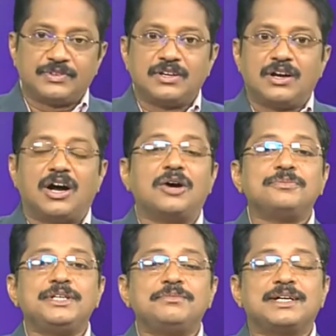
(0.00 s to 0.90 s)
How
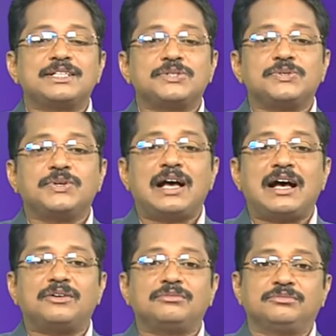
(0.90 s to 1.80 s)
many months you
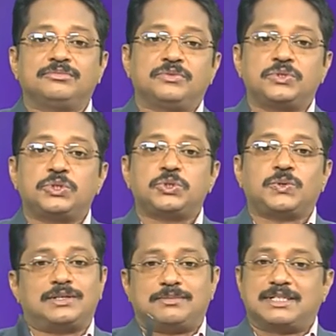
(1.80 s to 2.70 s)
have?
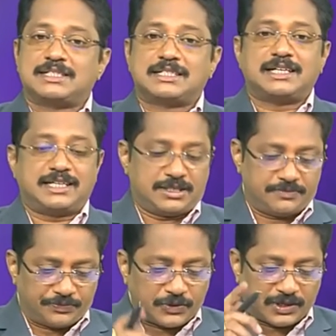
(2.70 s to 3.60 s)
12 months, correct?
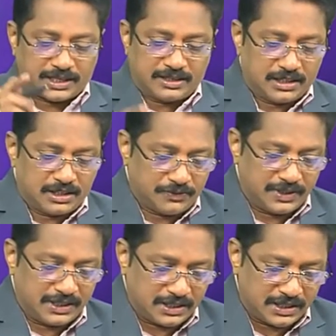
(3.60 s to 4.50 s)
Okay,
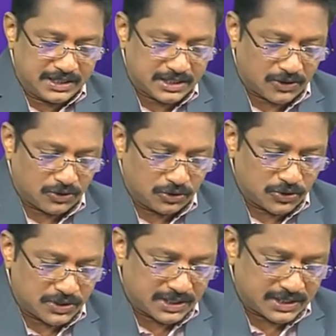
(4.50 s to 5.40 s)
we'll list out
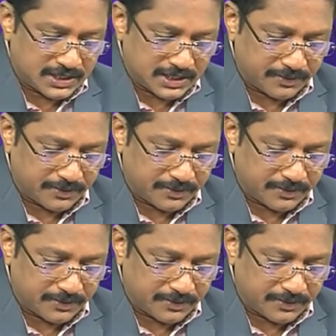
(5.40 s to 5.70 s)
those things here.